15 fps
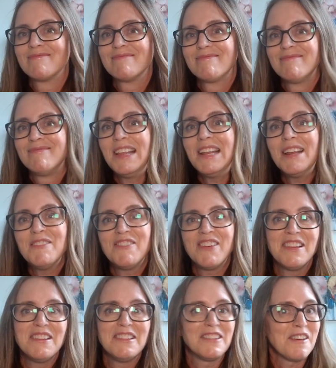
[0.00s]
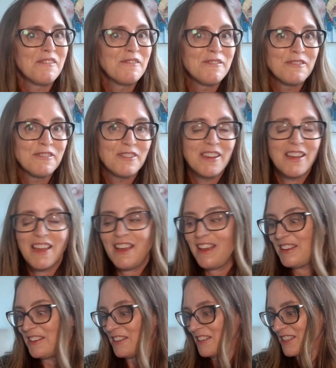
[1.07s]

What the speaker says: then I fell in love. And